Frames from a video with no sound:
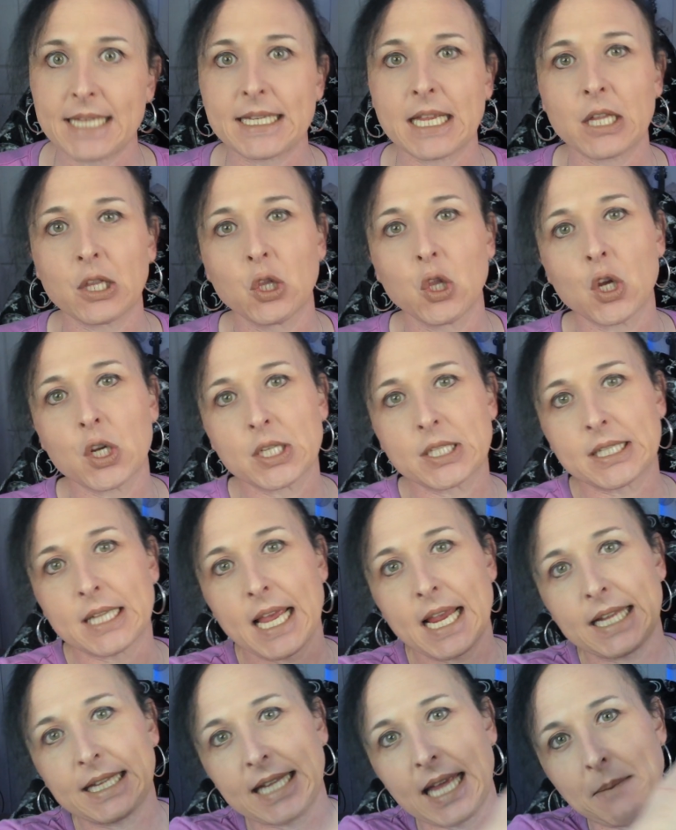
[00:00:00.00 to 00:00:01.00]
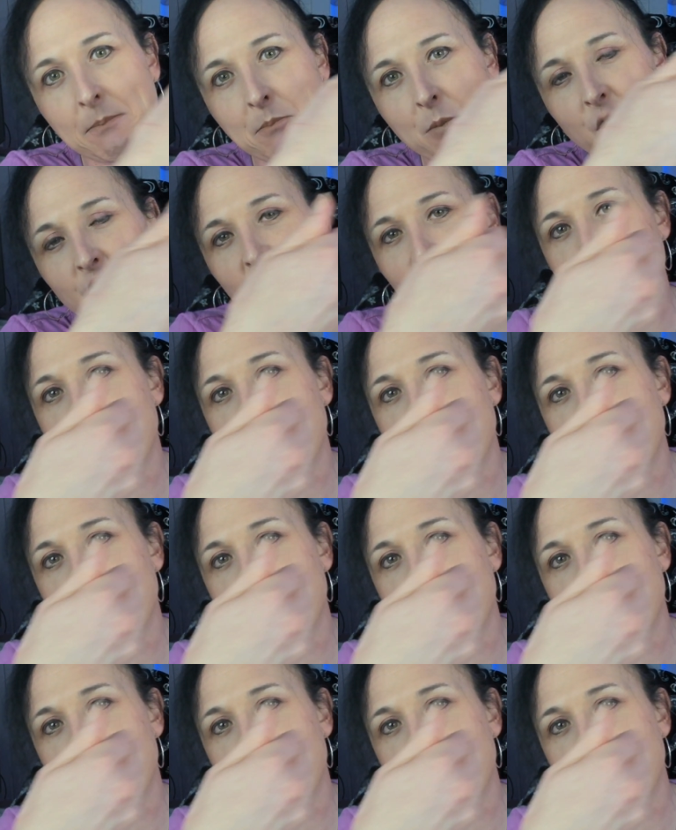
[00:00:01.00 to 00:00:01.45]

it looks like they move